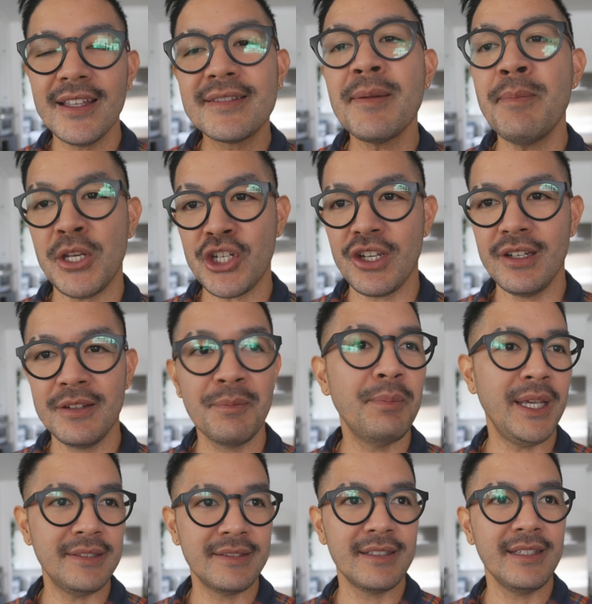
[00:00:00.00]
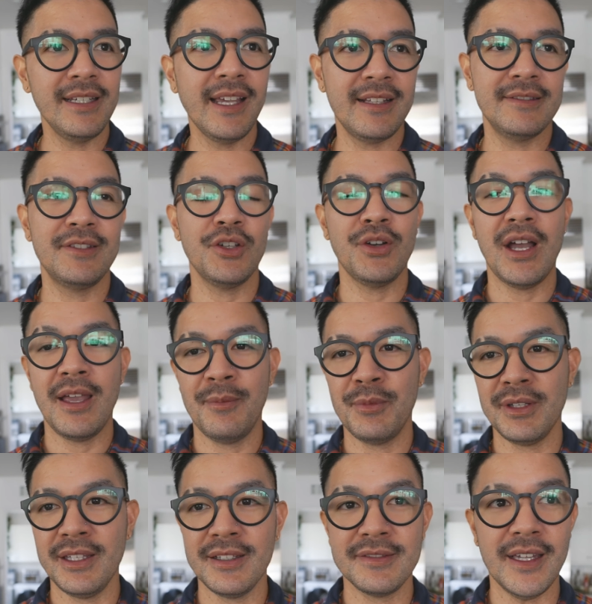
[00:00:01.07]
it's a mission basically. And so I'm
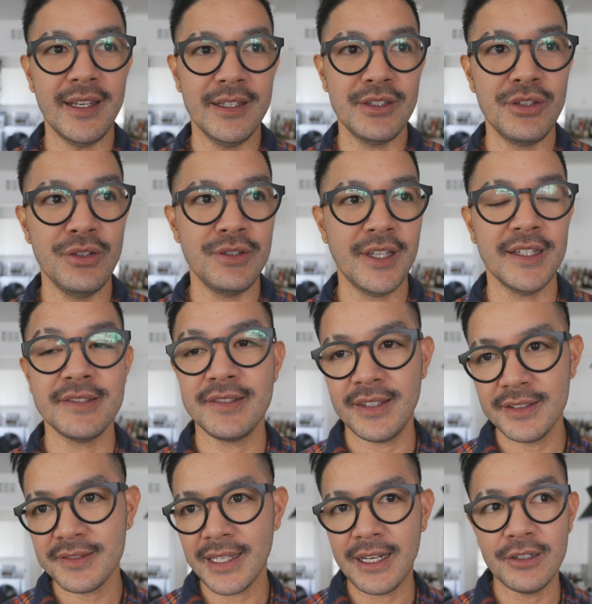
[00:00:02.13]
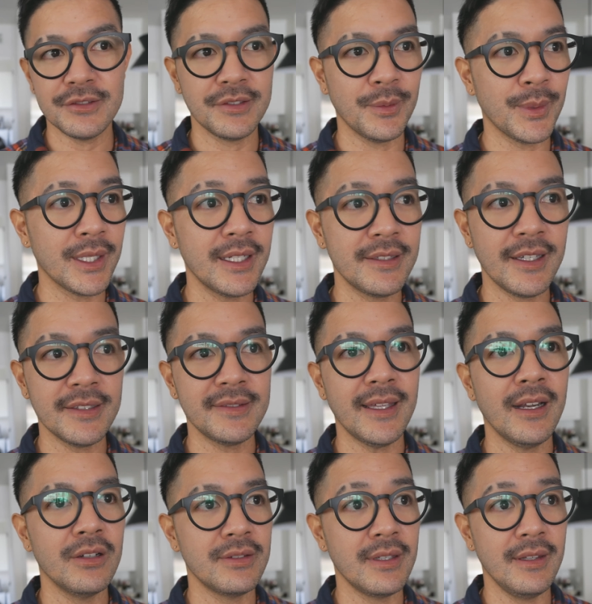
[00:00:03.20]
really excited to test this out. So we're gonna test that
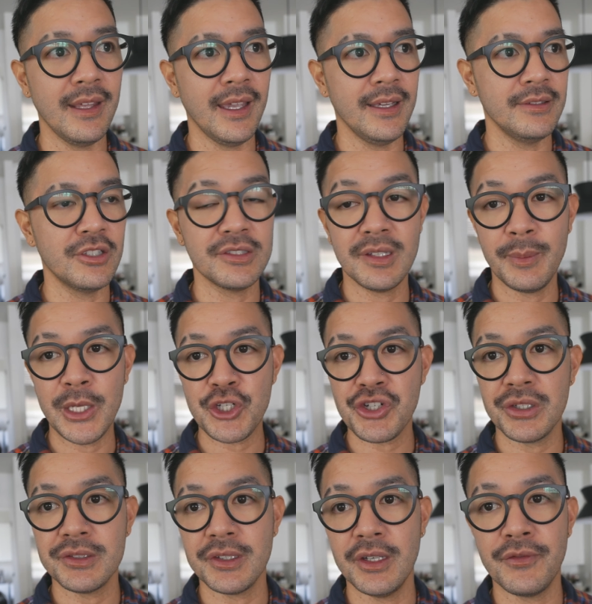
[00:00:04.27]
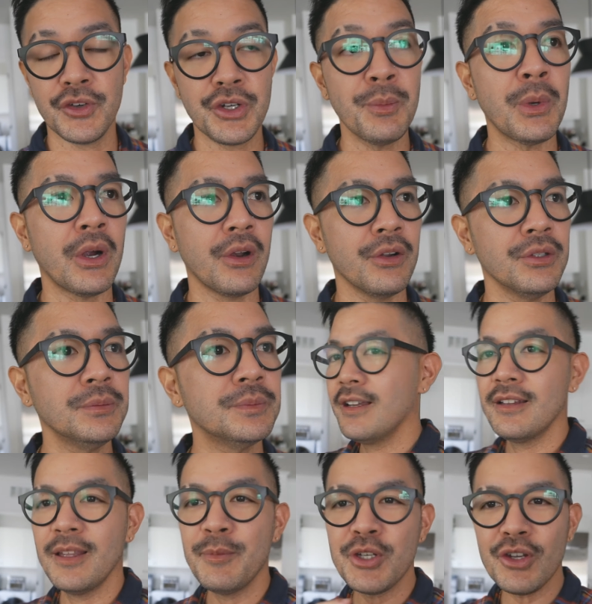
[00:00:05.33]
out today just to make sure it's good for tomorrow.
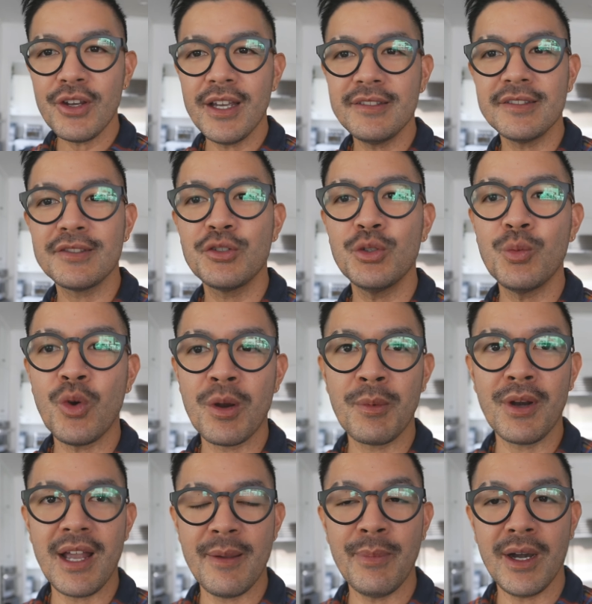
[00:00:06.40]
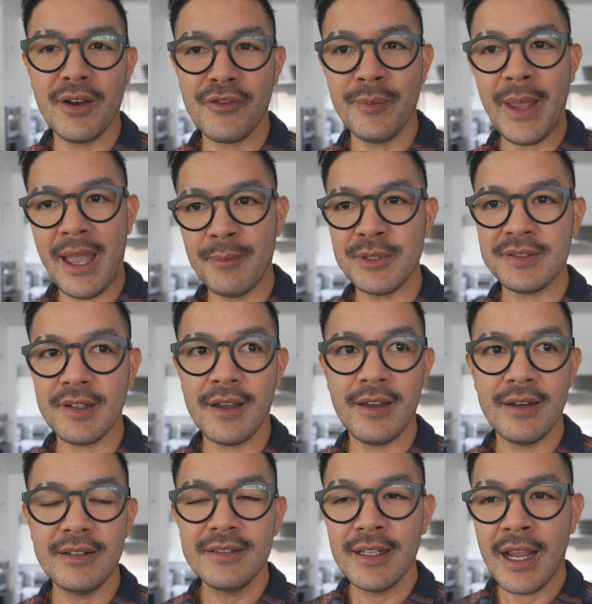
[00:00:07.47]
Let me show you guys this cool warmer I bought from
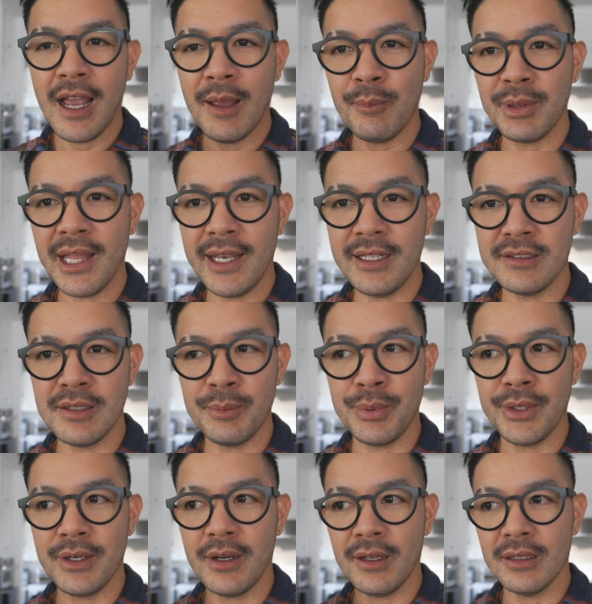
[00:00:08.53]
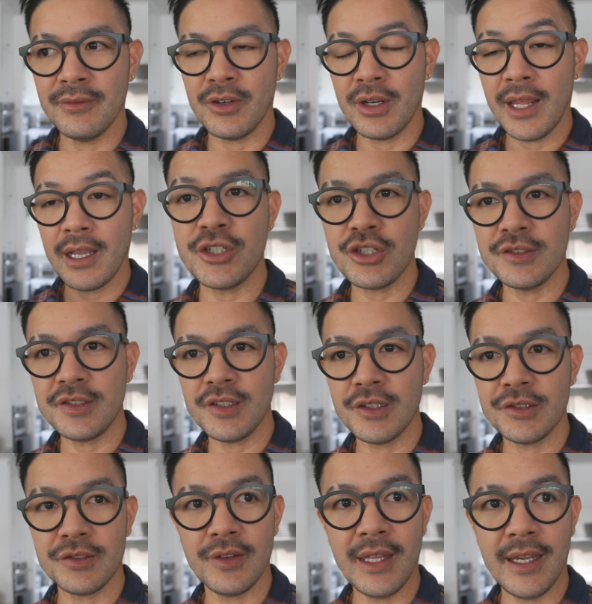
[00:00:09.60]
Amazon. I'm planning to put all of our like dishes here
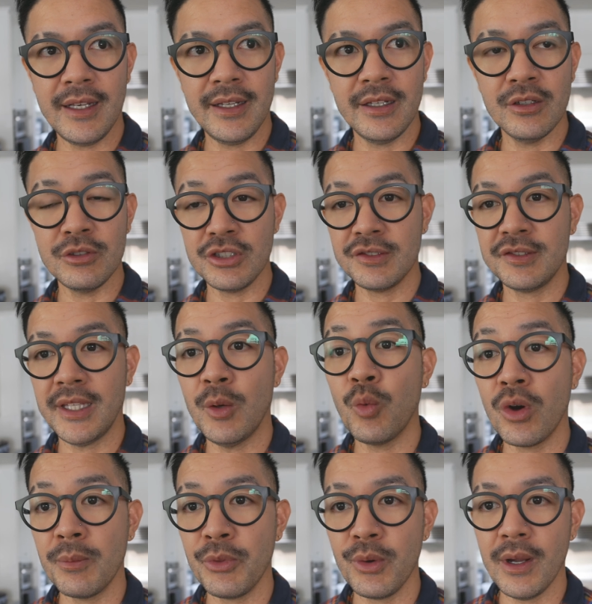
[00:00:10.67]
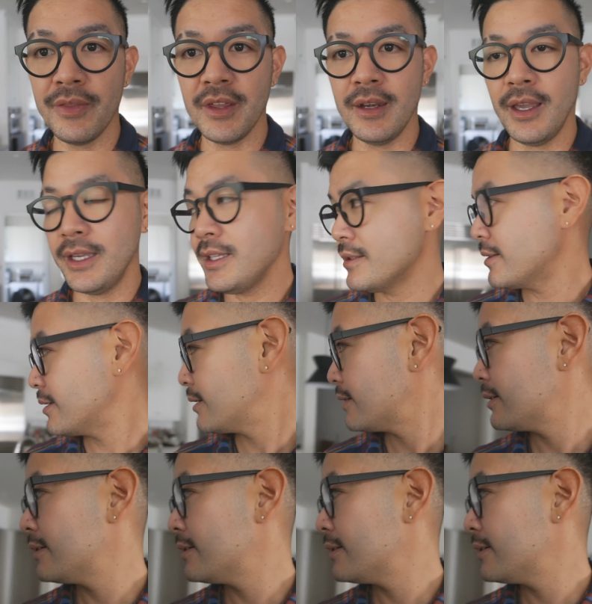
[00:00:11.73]
so that it'll just stay warm throughout the night.